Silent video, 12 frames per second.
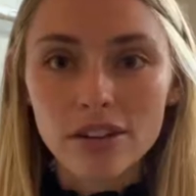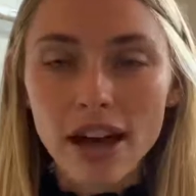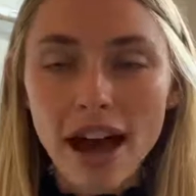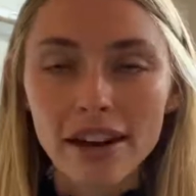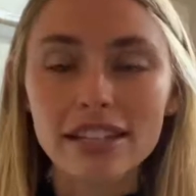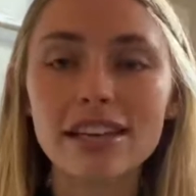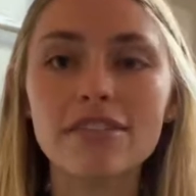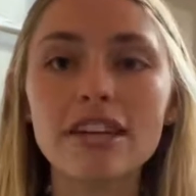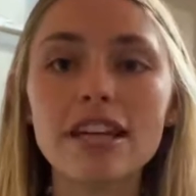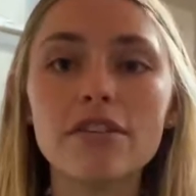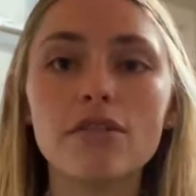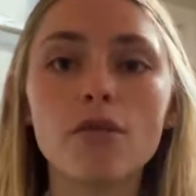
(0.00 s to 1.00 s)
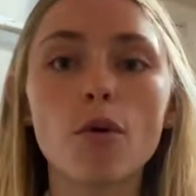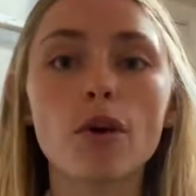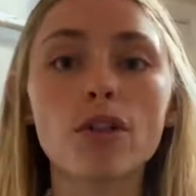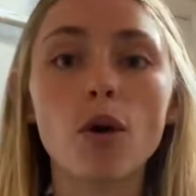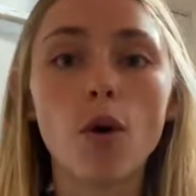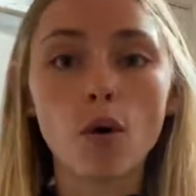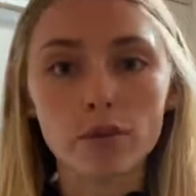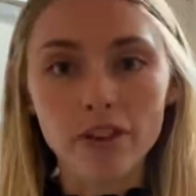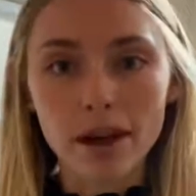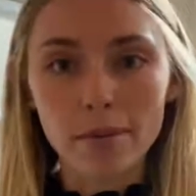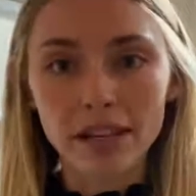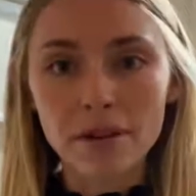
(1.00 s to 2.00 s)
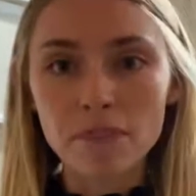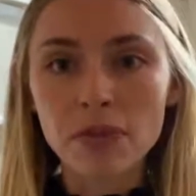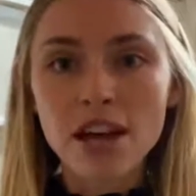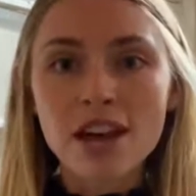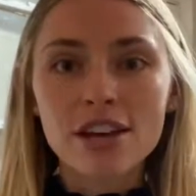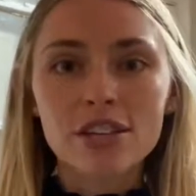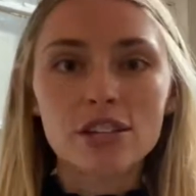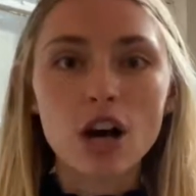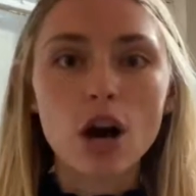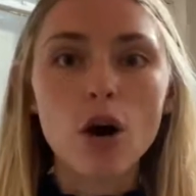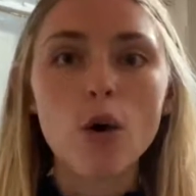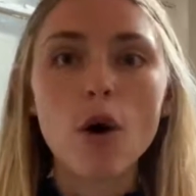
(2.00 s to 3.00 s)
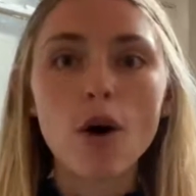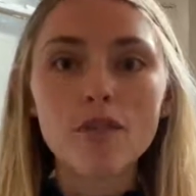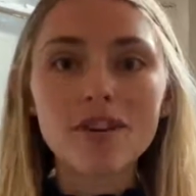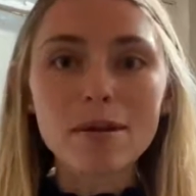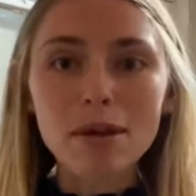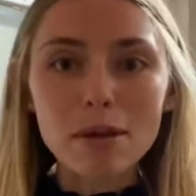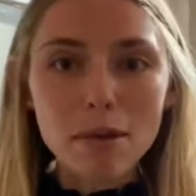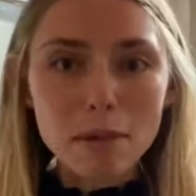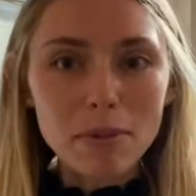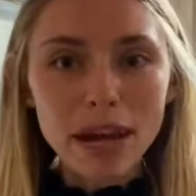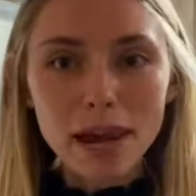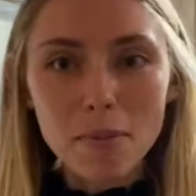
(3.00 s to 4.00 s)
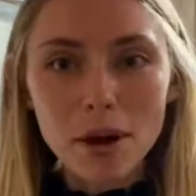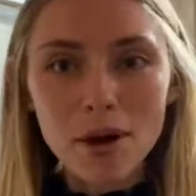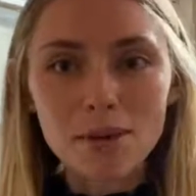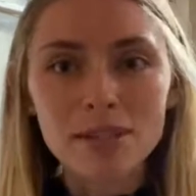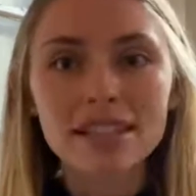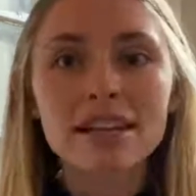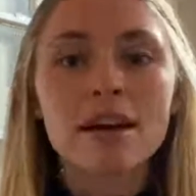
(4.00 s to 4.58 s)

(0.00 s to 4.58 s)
activity for the whole family. So whole family can make banana boats.